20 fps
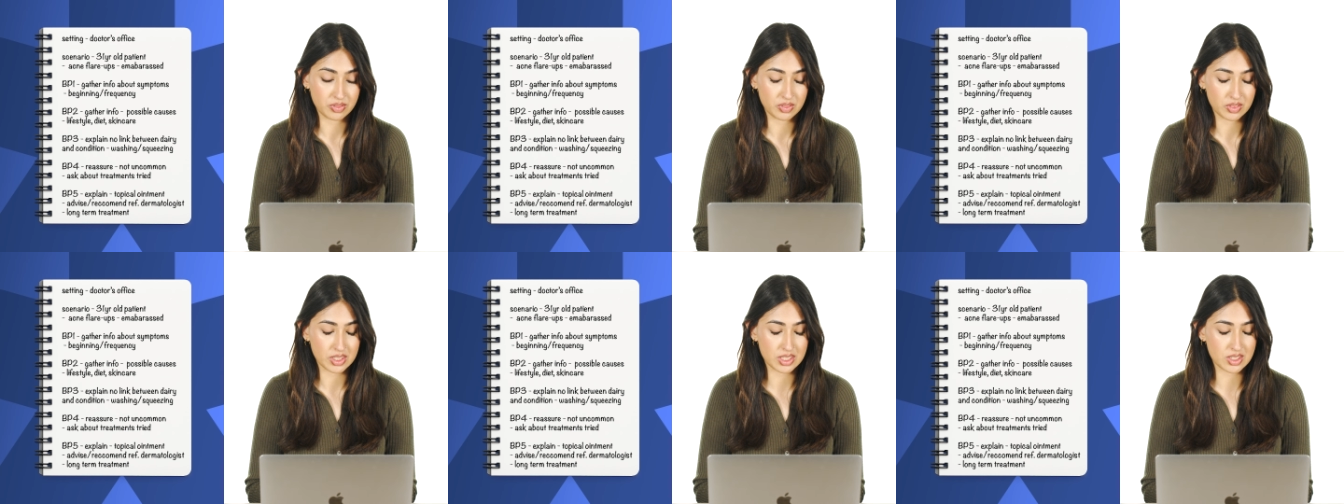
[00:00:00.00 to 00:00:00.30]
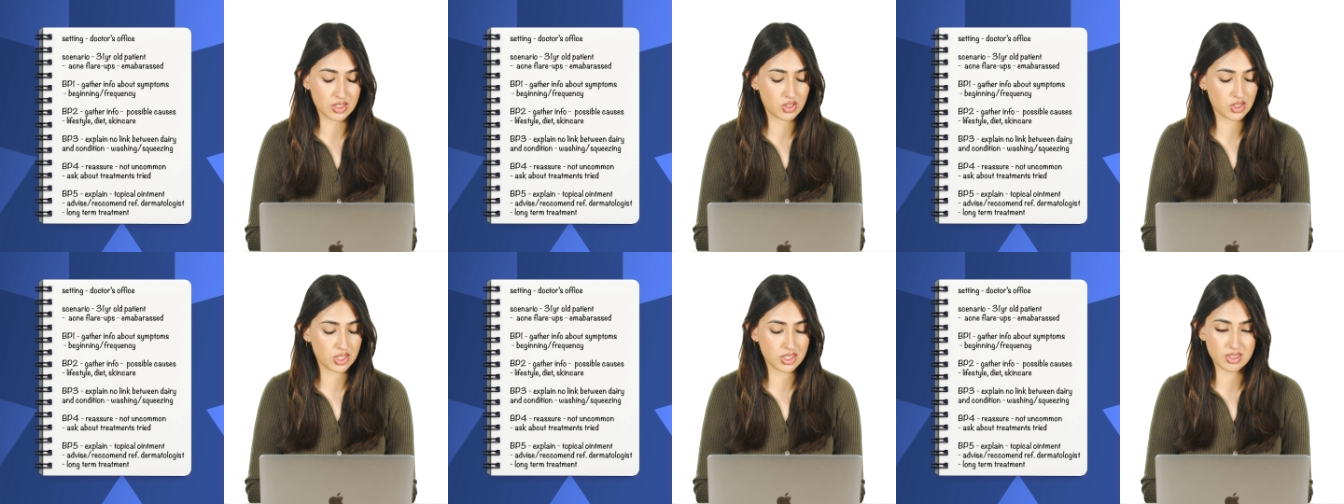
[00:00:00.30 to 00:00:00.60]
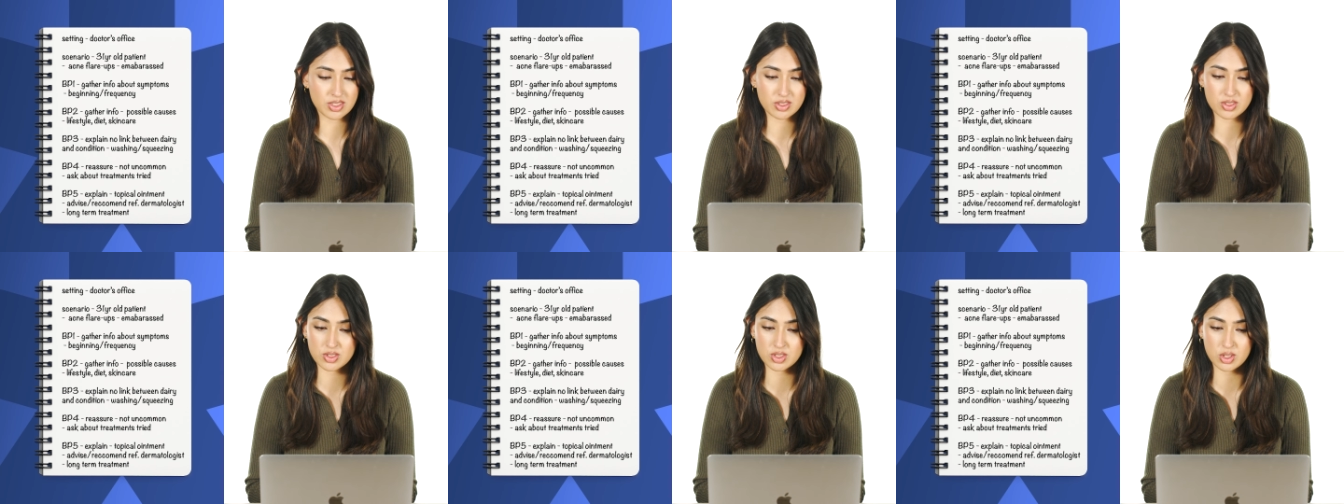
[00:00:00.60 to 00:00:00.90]
It's
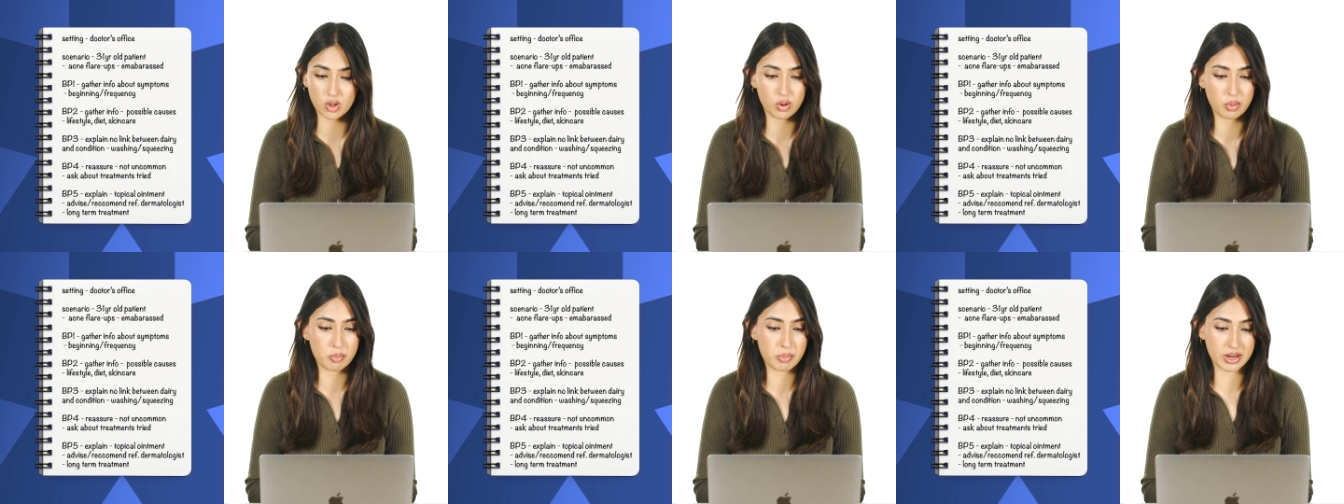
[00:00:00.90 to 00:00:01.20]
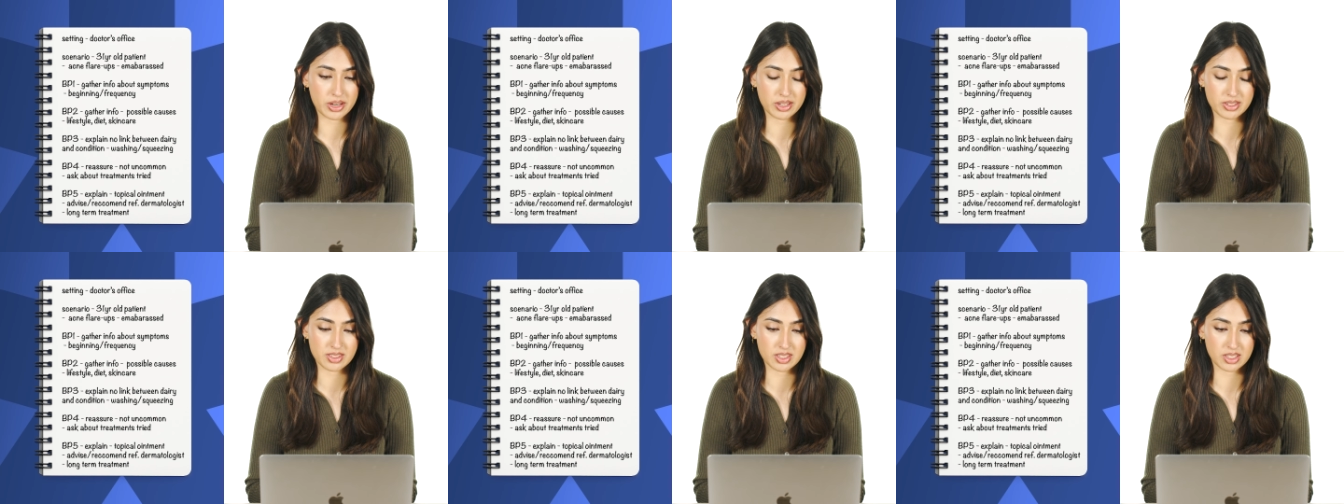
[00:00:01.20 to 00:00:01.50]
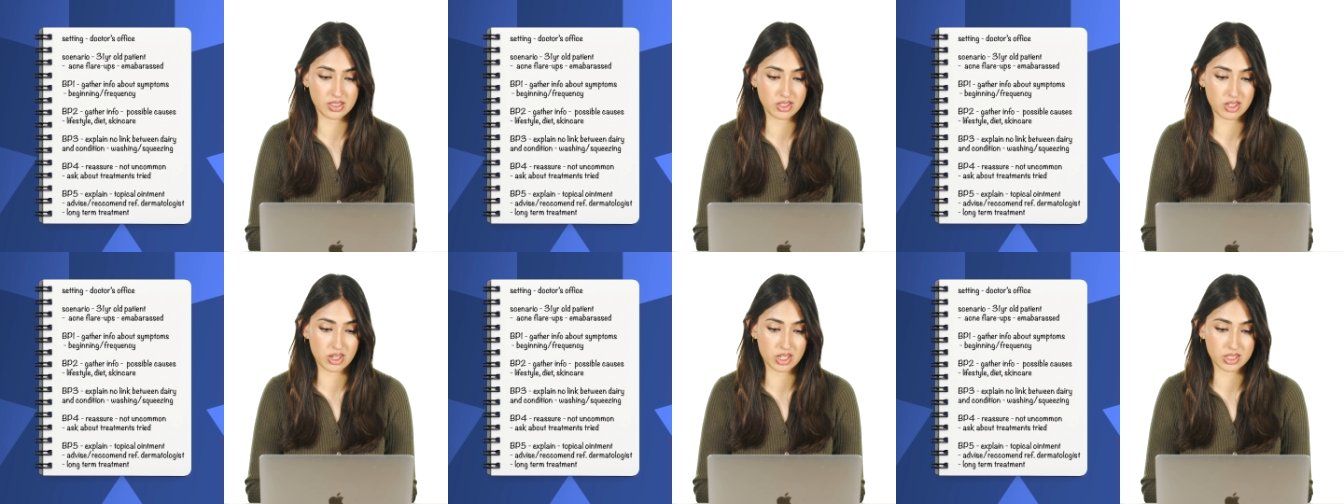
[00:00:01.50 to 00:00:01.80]
just so
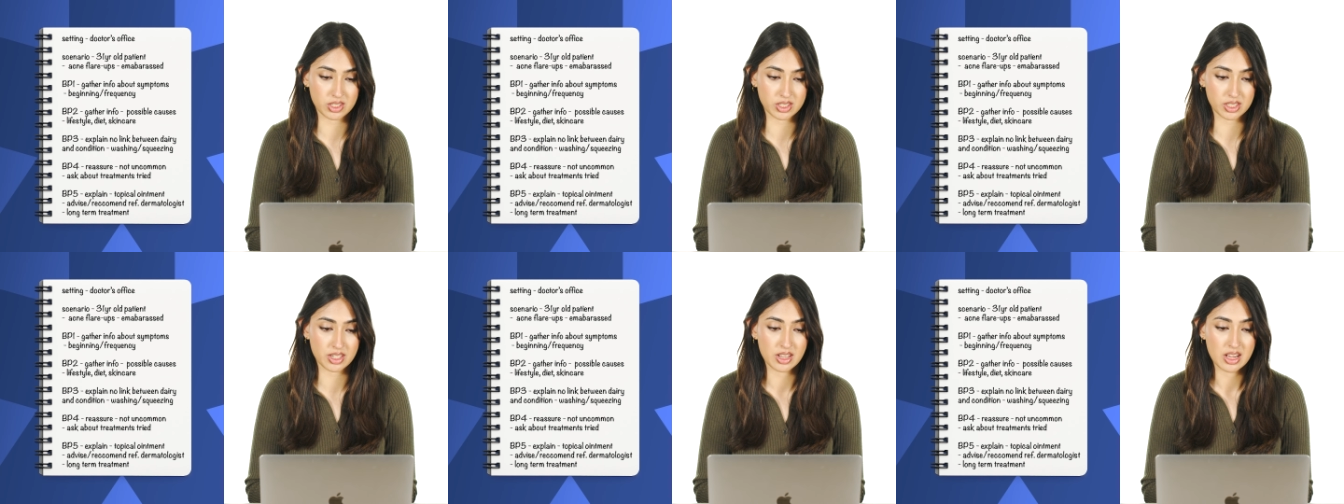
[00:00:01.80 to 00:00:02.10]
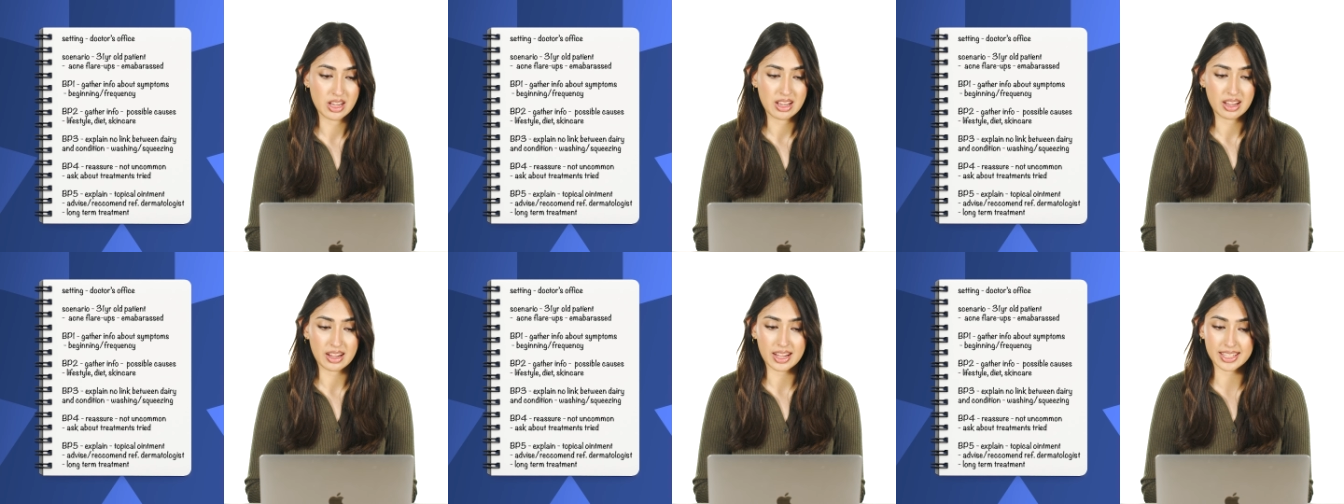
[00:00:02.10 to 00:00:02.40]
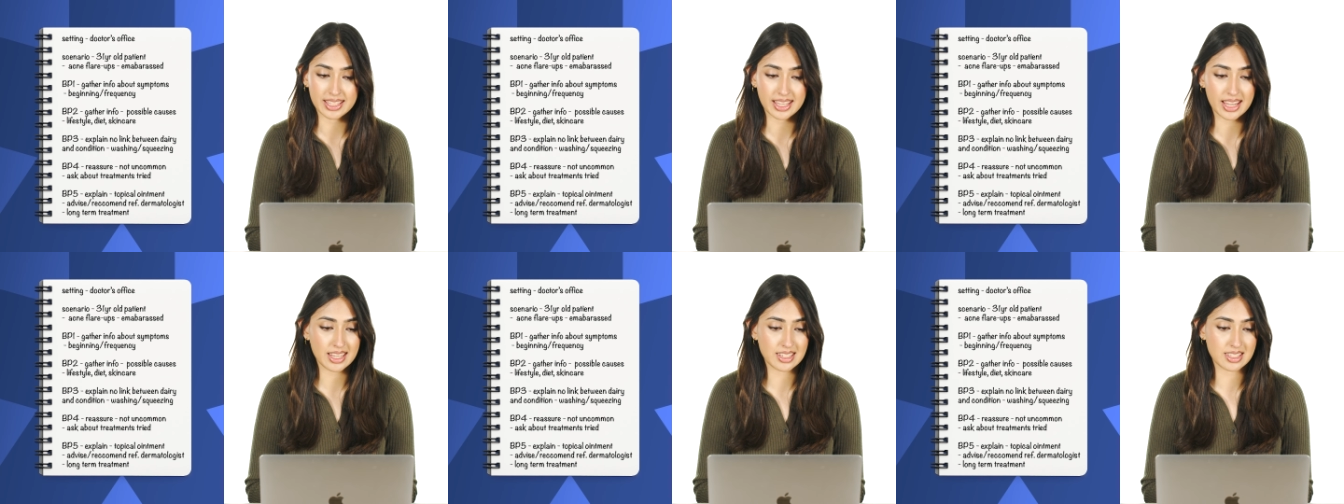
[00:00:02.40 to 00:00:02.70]
embarrassing, doctor. I
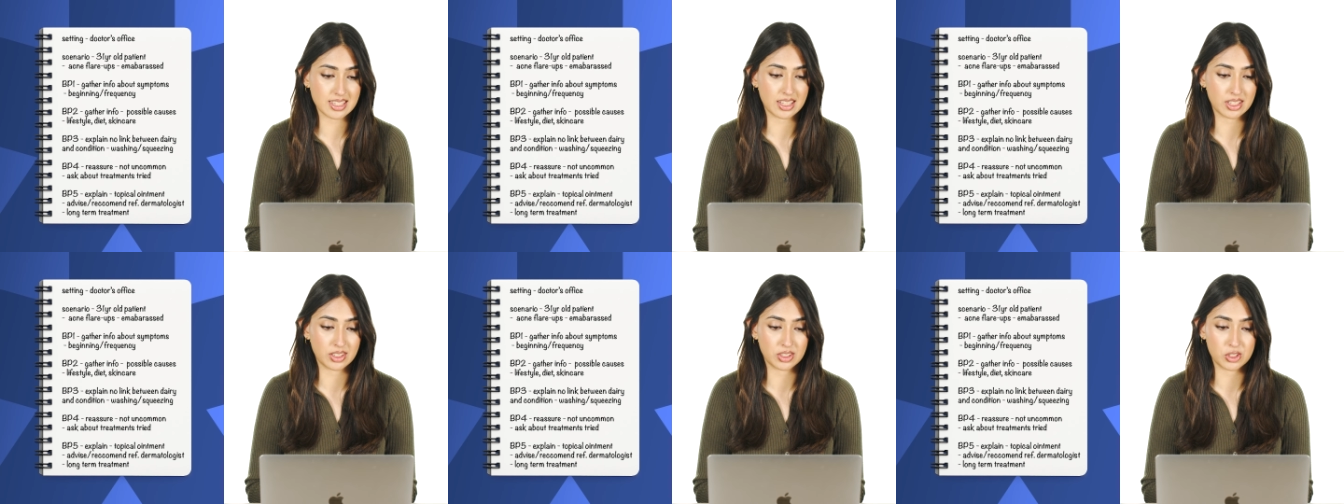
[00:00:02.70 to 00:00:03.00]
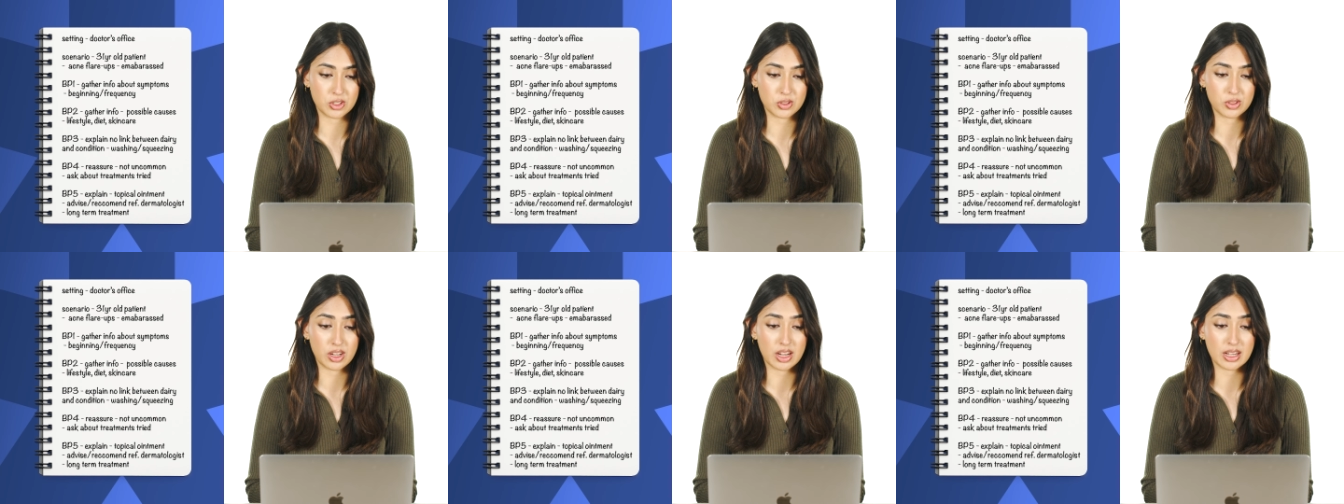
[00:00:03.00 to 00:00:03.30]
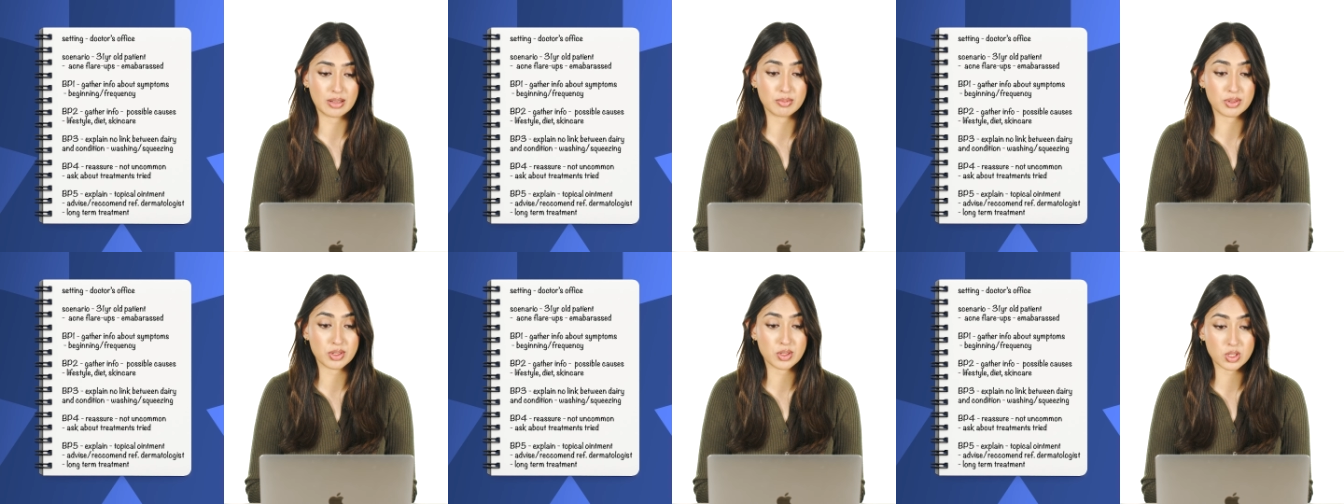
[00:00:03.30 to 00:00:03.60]
can't tell you.
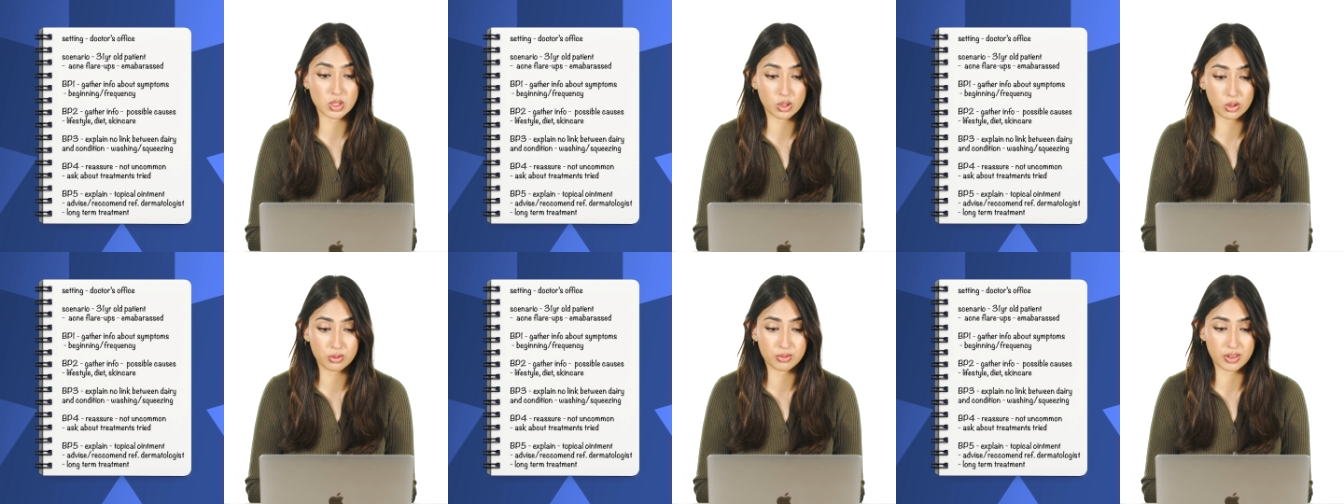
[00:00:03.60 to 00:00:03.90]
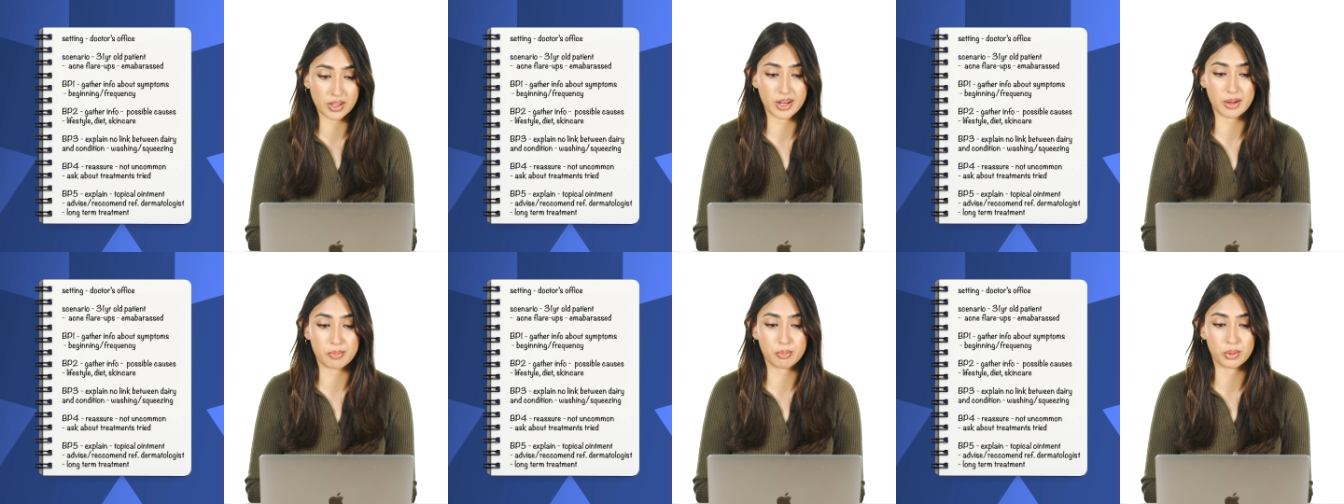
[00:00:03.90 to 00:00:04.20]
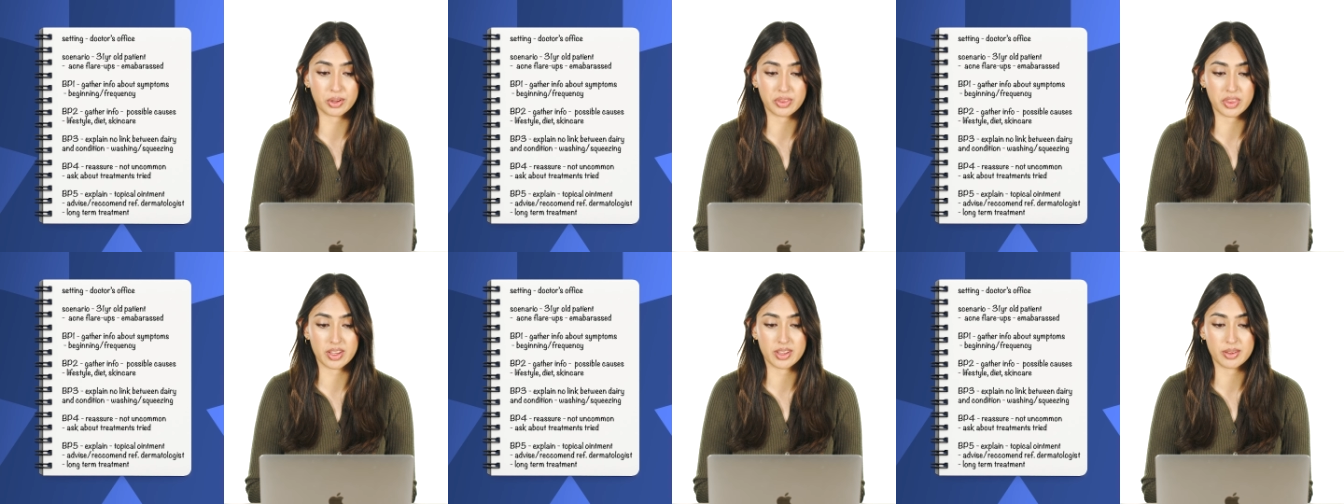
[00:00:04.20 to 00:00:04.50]
I'm so fed up
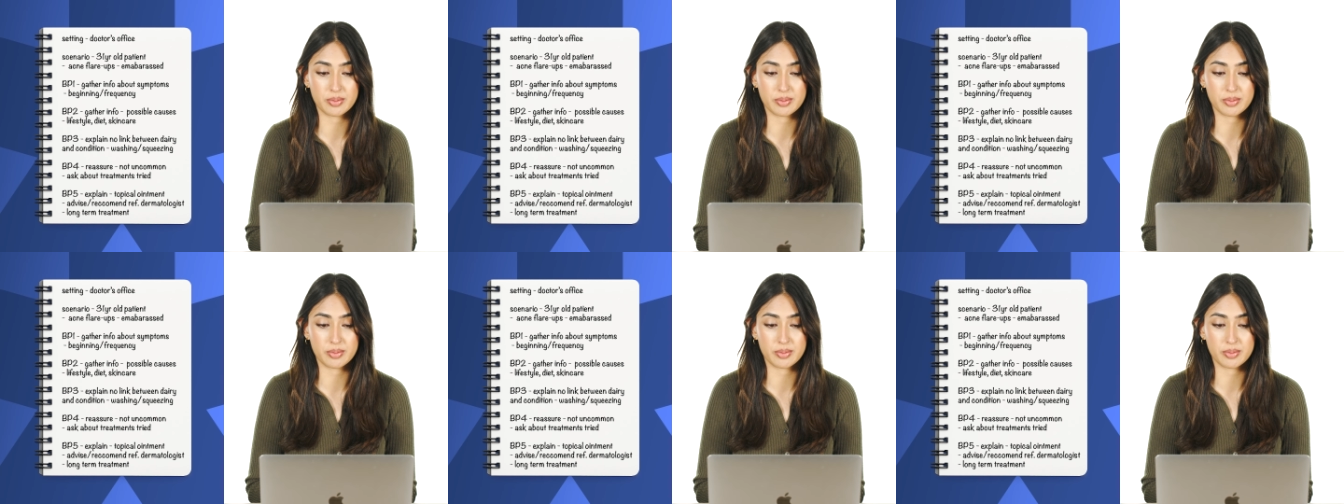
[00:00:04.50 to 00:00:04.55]
with it.